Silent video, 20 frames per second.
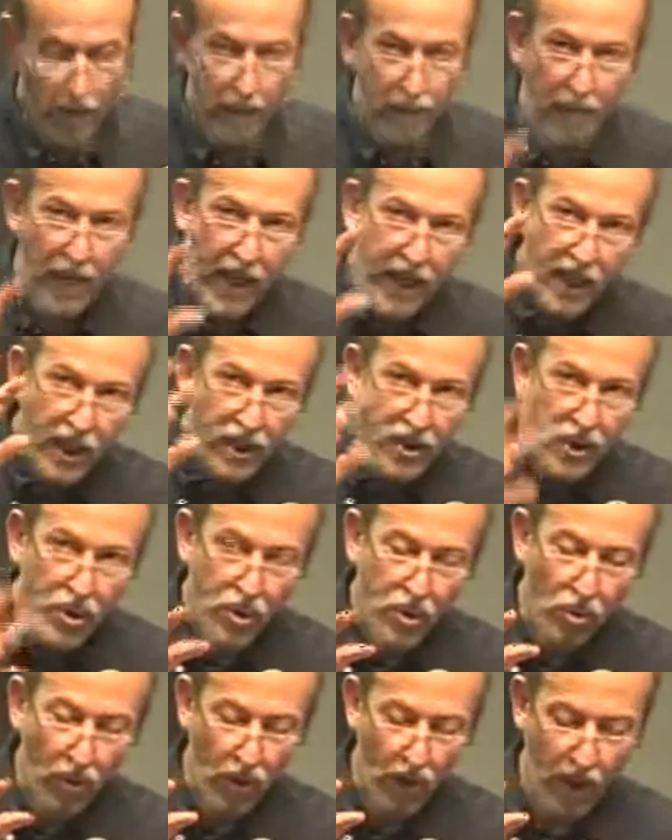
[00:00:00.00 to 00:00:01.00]
making
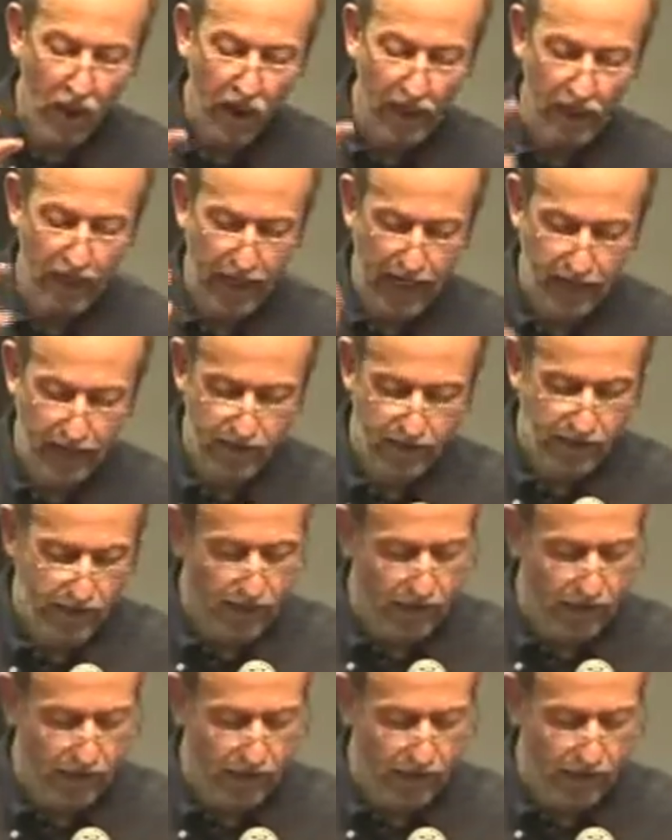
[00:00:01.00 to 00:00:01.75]
sure that the